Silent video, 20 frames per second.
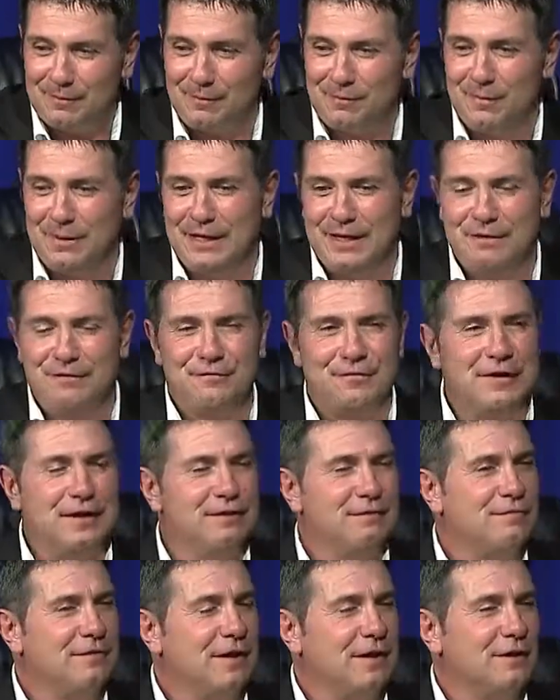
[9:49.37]
me and Vinny
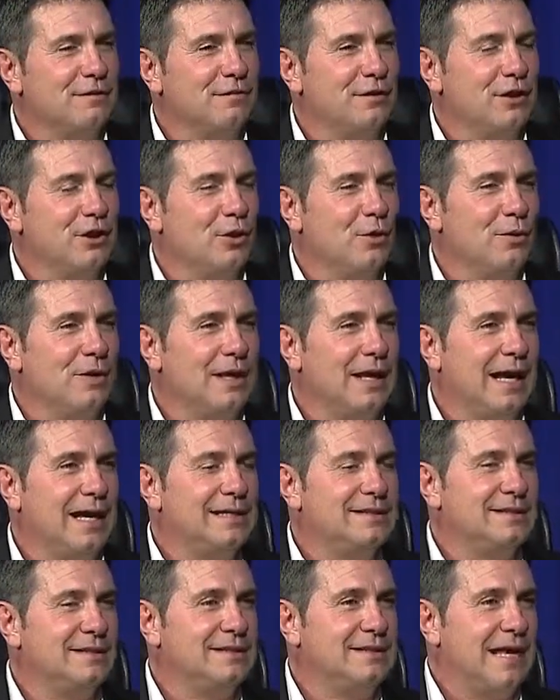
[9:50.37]
Vella are the only
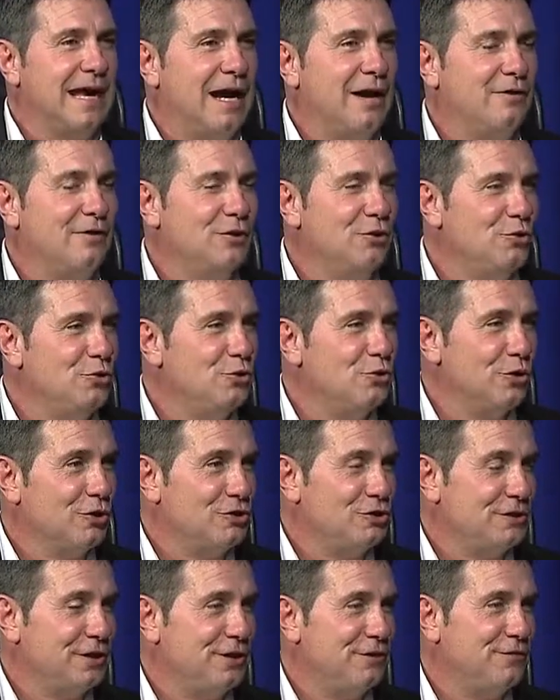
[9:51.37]
guys in town in New York
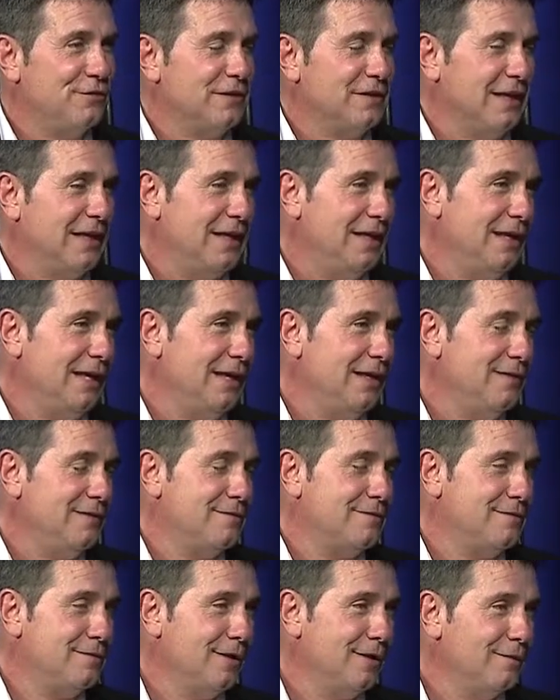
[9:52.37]
City for late night.
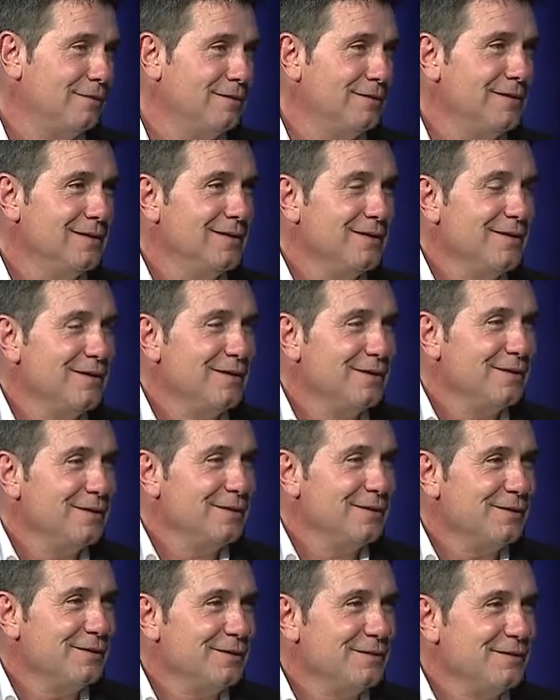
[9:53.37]
So
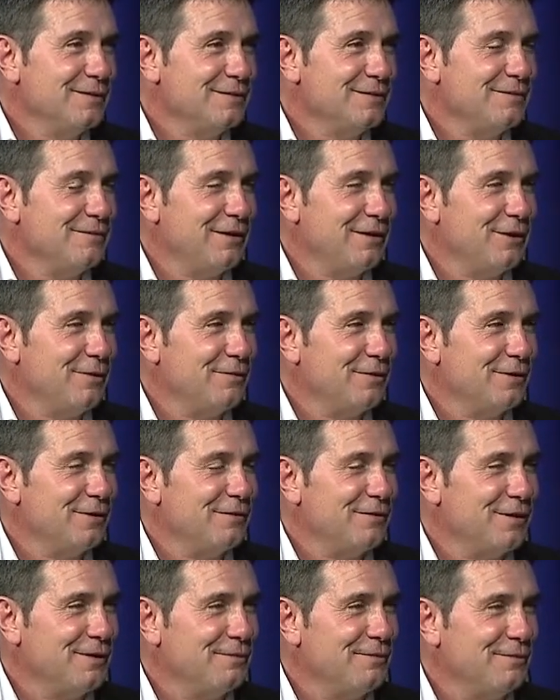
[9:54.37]
There ain't no
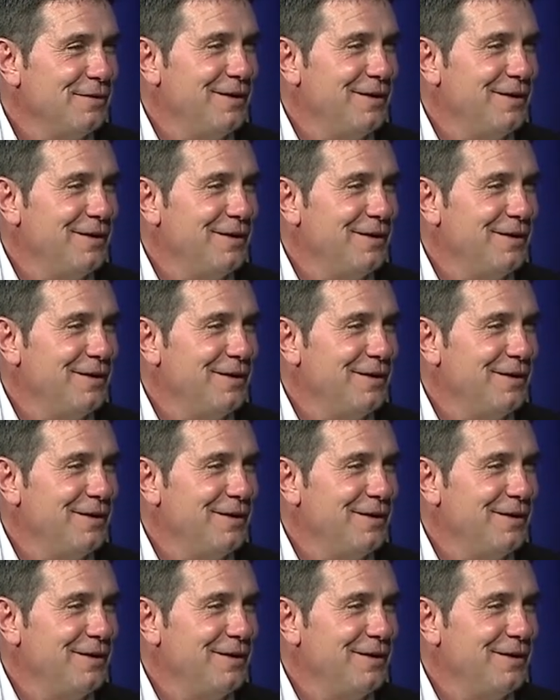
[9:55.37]
other.